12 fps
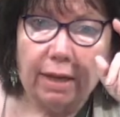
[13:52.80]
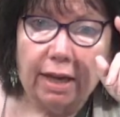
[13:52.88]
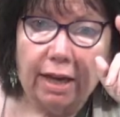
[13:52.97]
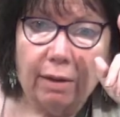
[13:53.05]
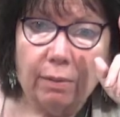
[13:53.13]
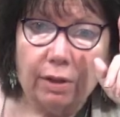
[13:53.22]

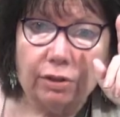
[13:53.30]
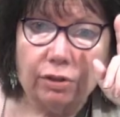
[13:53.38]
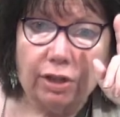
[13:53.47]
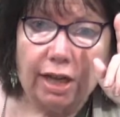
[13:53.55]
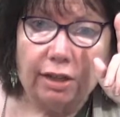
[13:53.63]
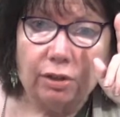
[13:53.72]
we'll get your
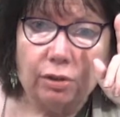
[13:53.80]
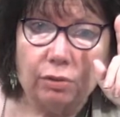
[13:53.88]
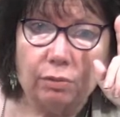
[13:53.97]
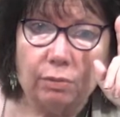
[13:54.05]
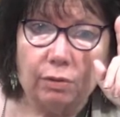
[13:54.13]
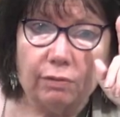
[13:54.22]
tattoos
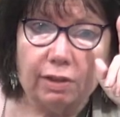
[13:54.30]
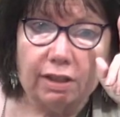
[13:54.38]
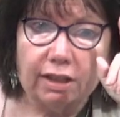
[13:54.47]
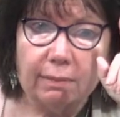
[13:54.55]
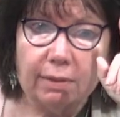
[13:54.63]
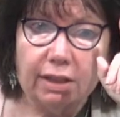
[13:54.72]
removed. Because
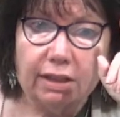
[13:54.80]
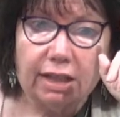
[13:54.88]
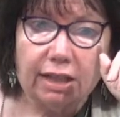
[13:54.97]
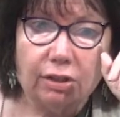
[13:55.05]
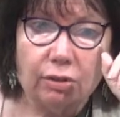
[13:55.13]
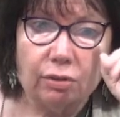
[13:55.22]
some of these
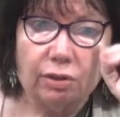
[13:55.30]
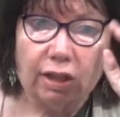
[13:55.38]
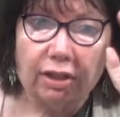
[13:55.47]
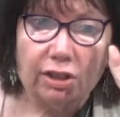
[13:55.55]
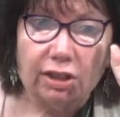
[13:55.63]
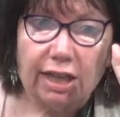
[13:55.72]
tattoos are not
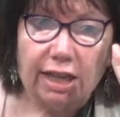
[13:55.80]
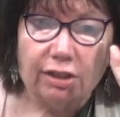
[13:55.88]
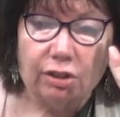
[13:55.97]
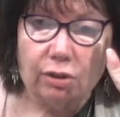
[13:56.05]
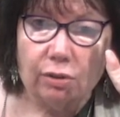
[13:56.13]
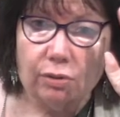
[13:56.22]
just
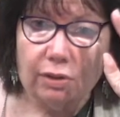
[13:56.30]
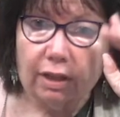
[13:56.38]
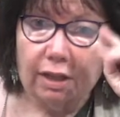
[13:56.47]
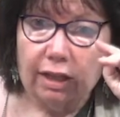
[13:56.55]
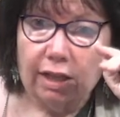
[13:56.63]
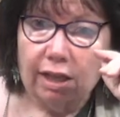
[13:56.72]
tattoos,
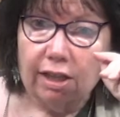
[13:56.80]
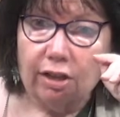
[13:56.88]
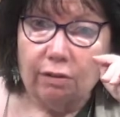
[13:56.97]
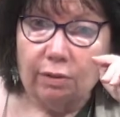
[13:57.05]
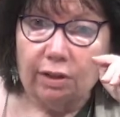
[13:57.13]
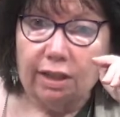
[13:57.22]
they're
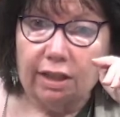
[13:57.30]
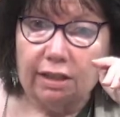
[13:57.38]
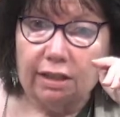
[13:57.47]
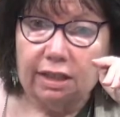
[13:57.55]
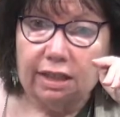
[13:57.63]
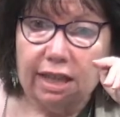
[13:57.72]
really
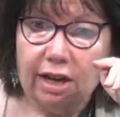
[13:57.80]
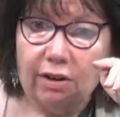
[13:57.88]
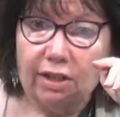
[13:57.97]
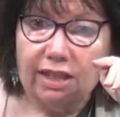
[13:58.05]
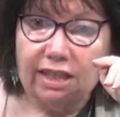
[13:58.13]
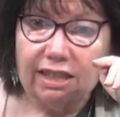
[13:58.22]
scary
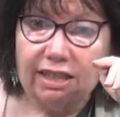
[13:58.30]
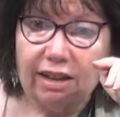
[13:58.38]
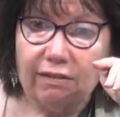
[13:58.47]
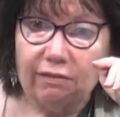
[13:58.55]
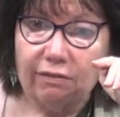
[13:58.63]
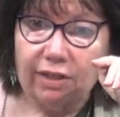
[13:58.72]
stuff
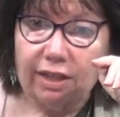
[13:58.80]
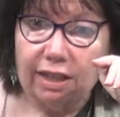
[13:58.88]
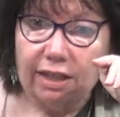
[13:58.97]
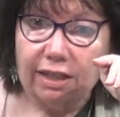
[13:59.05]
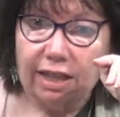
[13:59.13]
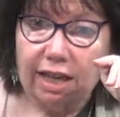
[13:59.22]
that
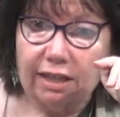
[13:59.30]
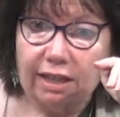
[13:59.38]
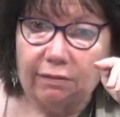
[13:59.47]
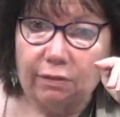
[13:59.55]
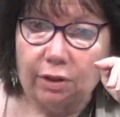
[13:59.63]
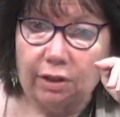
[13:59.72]
these guys have
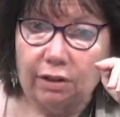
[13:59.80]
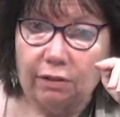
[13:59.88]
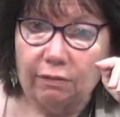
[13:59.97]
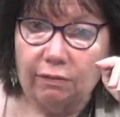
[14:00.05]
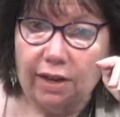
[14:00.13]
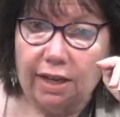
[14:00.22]
on their
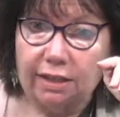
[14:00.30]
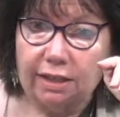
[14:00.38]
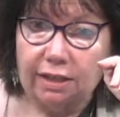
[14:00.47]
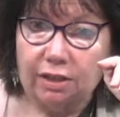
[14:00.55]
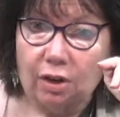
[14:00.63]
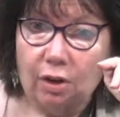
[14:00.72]

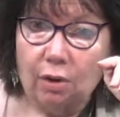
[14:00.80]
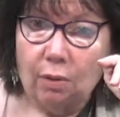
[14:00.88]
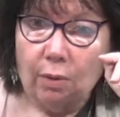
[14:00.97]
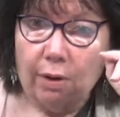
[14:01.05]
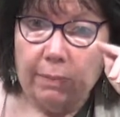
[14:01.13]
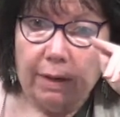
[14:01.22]
faces.
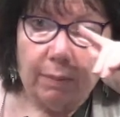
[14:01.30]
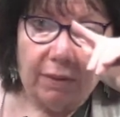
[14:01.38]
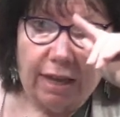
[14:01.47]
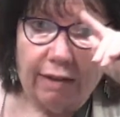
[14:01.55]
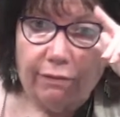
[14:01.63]
One man with FU